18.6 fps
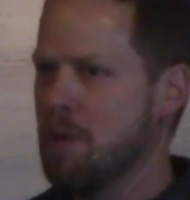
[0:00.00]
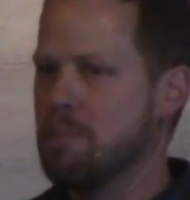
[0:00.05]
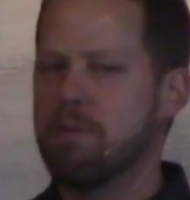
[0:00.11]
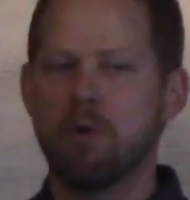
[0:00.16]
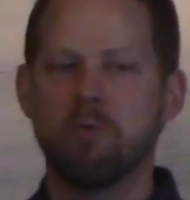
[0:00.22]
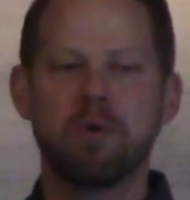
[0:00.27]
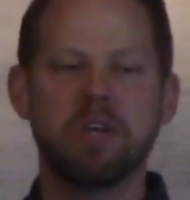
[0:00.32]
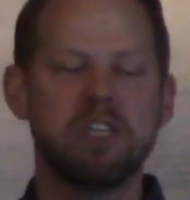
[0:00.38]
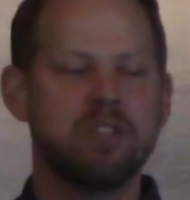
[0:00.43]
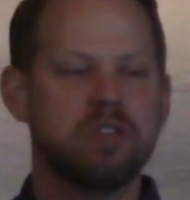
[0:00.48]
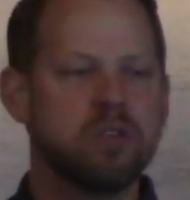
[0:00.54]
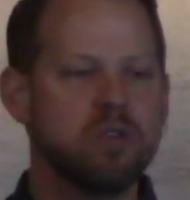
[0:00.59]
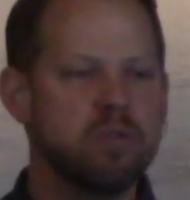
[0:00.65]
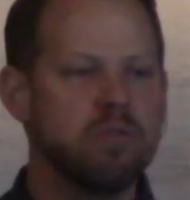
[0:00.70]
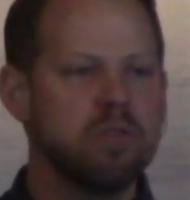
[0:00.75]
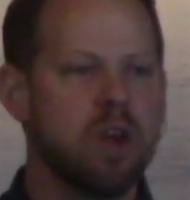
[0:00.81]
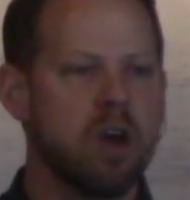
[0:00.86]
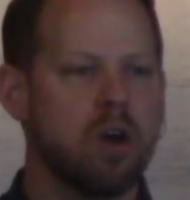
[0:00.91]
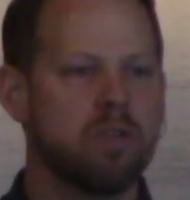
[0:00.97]
but we
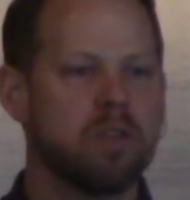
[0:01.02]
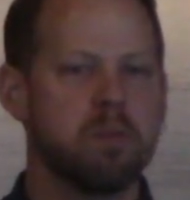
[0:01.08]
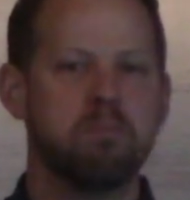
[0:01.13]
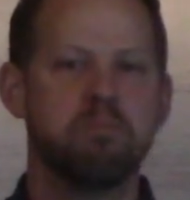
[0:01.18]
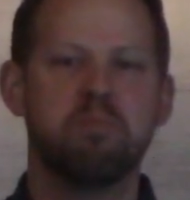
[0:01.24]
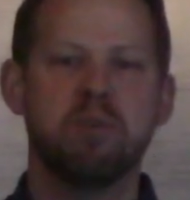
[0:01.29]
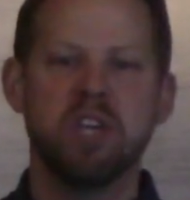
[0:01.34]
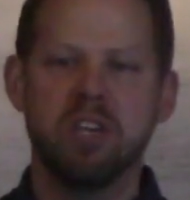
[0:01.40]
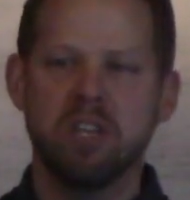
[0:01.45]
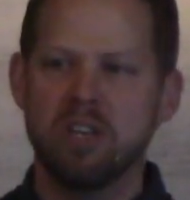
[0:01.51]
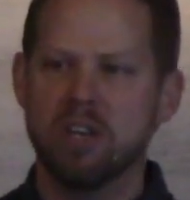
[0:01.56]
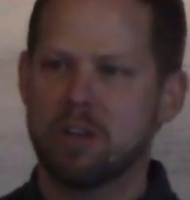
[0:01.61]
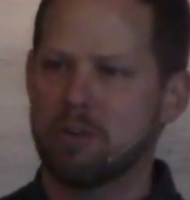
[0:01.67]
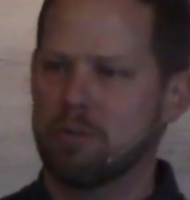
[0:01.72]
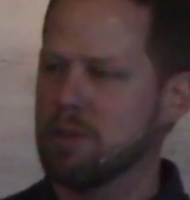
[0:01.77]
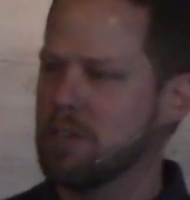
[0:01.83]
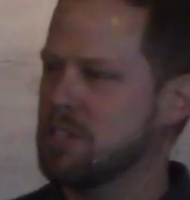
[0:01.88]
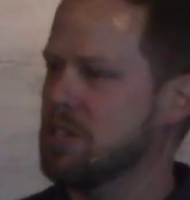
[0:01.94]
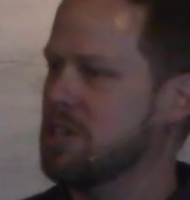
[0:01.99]
do know that being a
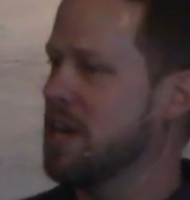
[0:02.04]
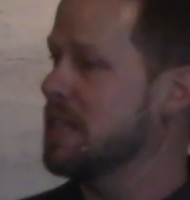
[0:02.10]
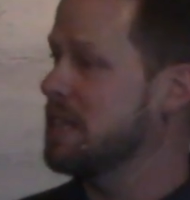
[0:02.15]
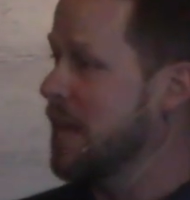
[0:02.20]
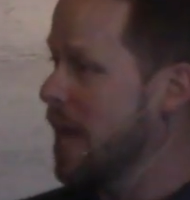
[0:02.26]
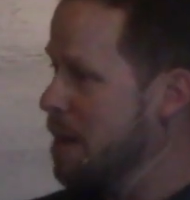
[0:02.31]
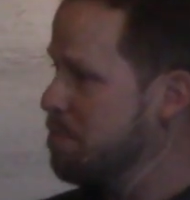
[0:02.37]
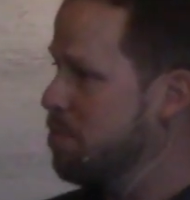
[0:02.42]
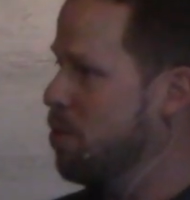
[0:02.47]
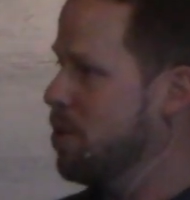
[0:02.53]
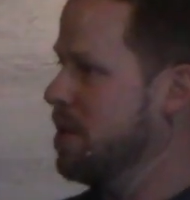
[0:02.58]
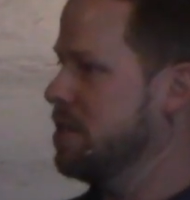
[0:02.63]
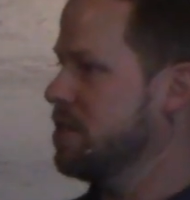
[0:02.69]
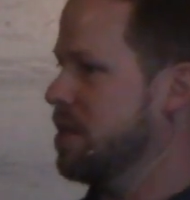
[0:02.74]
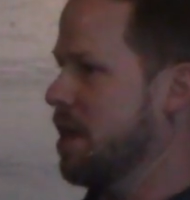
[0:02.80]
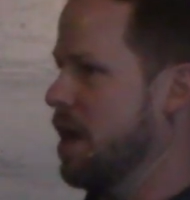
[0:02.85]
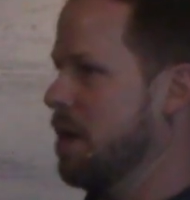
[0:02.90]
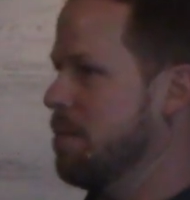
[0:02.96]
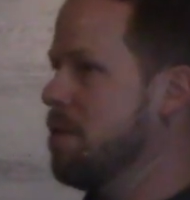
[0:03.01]
Christian at that point in
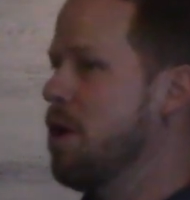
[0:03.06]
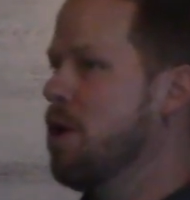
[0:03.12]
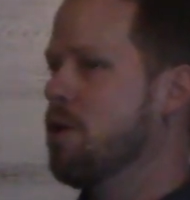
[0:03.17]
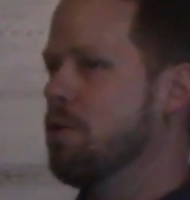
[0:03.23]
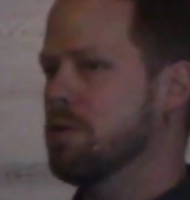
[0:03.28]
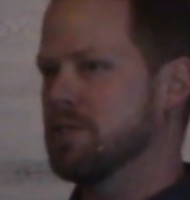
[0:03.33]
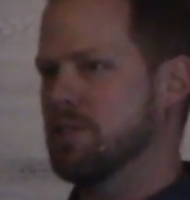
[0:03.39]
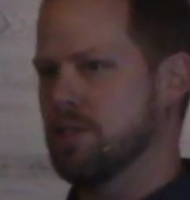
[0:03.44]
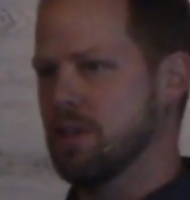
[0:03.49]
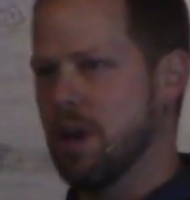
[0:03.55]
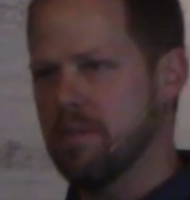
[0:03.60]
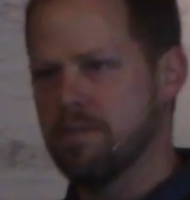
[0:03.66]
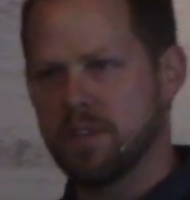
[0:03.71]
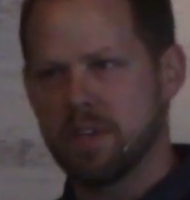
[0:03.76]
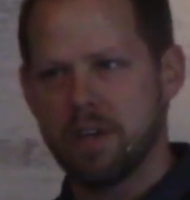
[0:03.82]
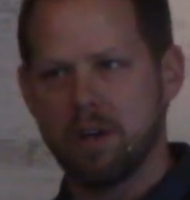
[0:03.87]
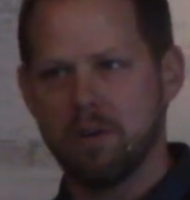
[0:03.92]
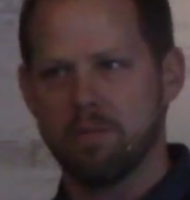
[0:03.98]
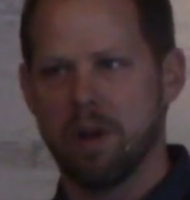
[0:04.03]
time was enough to
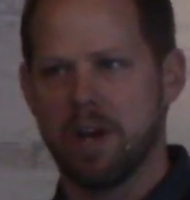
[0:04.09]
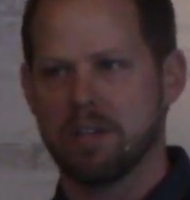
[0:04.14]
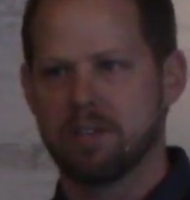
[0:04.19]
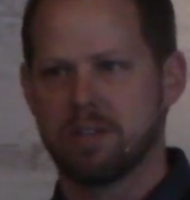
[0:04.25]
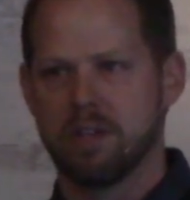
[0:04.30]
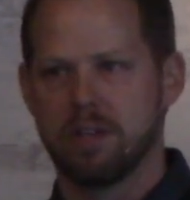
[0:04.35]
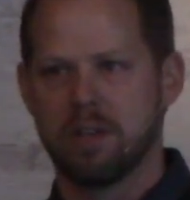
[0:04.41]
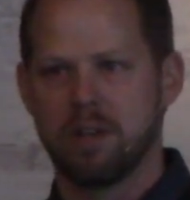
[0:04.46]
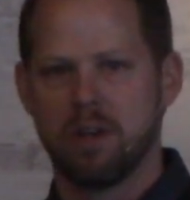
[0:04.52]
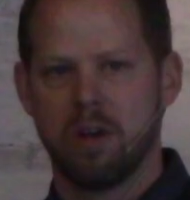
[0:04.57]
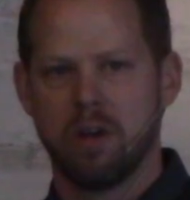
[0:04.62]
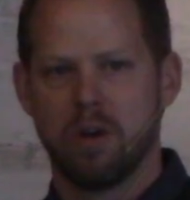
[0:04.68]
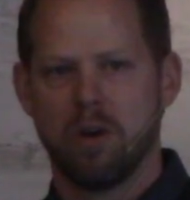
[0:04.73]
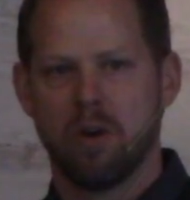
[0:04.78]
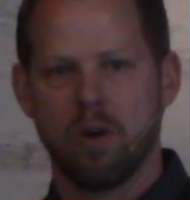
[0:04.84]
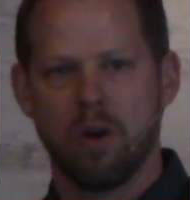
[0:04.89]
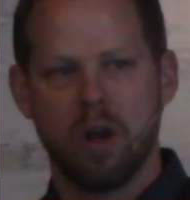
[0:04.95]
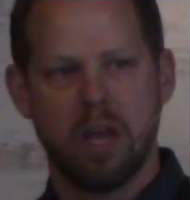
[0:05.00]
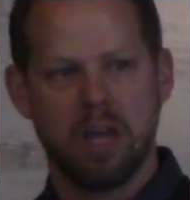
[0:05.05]
get arrested
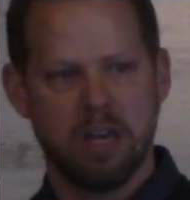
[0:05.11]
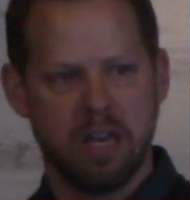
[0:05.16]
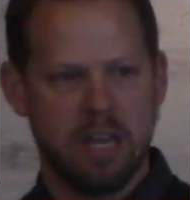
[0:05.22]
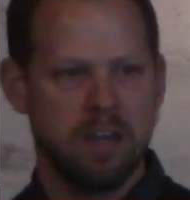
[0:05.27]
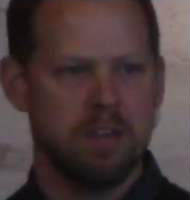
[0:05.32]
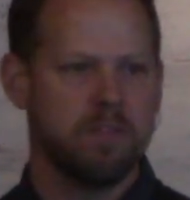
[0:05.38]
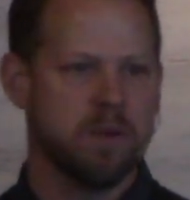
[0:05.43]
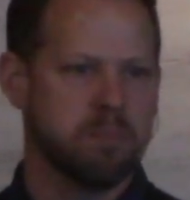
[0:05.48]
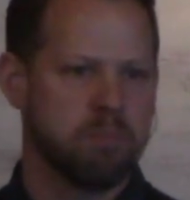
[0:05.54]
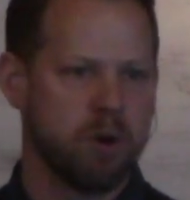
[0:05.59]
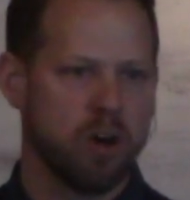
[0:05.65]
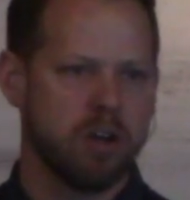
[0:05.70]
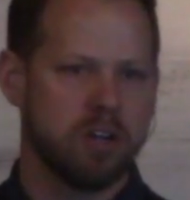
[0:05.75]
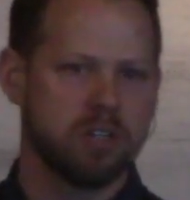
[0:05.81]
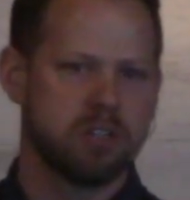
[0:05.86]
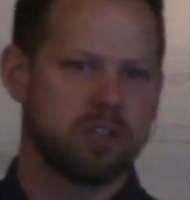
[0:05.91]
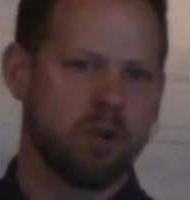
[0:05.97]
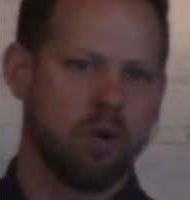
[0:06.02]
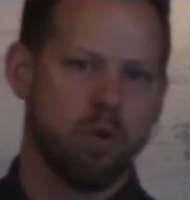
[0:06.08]
and even
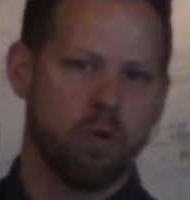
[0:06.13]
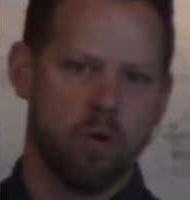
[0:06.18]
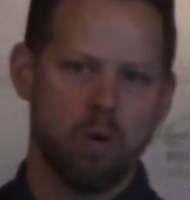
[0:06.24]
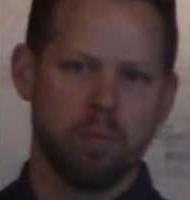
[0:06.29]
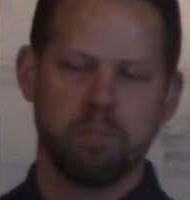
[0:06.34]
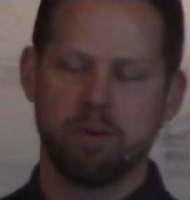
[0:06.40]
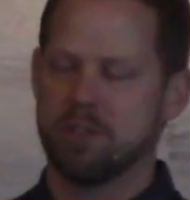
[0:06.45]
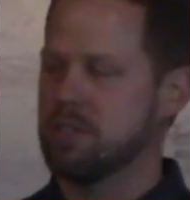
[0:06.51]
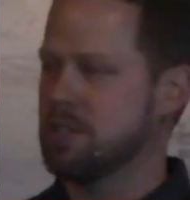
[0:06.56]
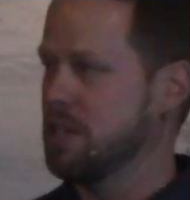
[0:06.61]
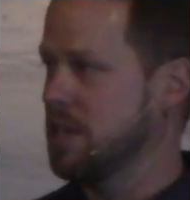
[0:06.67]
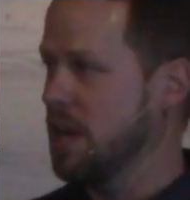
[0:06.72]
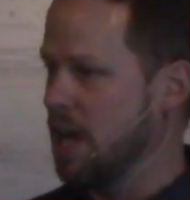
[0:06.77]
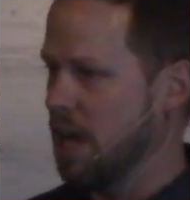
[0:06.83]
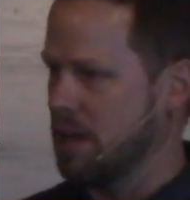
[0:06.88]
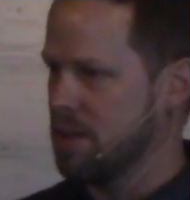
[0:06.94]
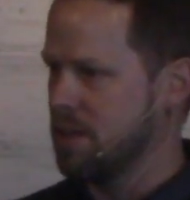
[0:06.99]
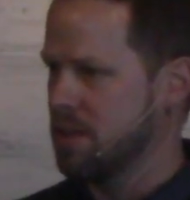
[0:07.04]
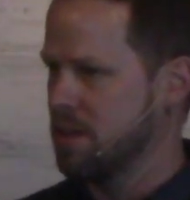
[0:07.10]
punished or put to
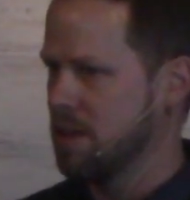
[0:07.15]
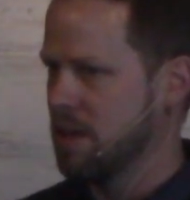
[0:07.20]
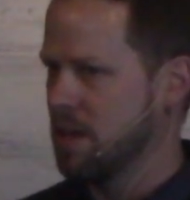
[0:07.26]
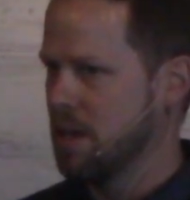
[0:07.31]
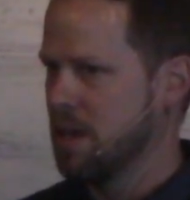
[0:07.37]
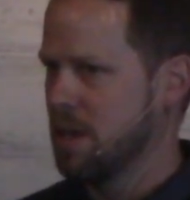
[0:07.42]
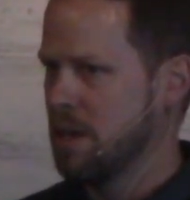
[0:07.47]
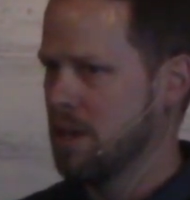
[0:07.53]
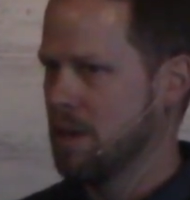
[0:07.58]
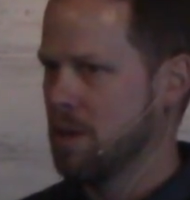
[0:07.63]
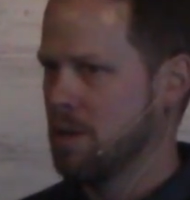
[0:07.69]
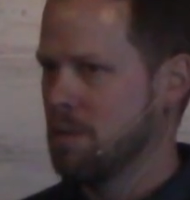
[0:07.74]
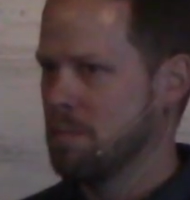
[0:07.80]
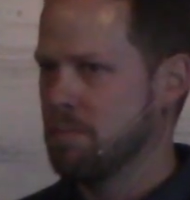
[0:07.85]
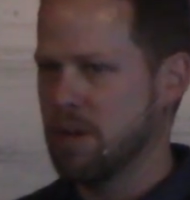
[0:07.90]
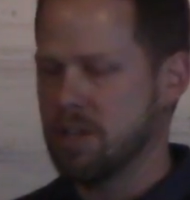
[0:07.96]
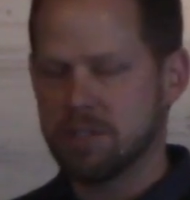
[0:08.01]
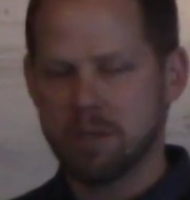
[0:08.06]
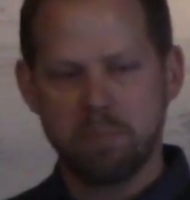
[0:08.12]
death.
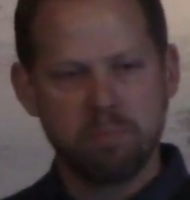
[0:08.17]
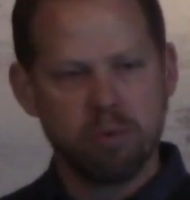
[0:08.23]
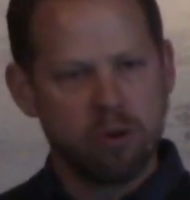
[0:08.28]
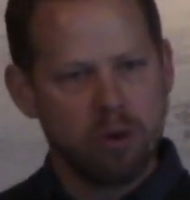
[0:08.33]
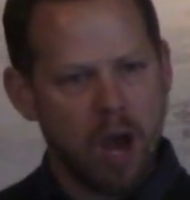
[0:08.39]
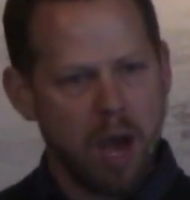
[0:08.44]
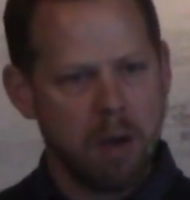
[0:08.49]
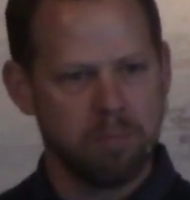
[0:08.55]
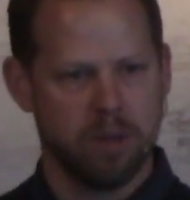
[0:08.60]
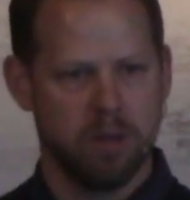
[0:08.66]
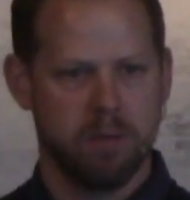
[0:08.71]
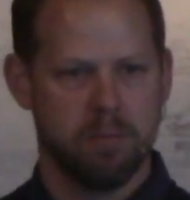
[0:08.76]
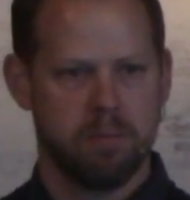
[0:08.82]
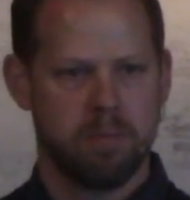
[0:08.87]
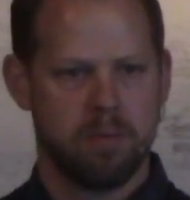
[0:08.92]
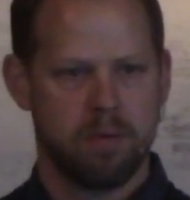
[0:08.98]
But it's a problem.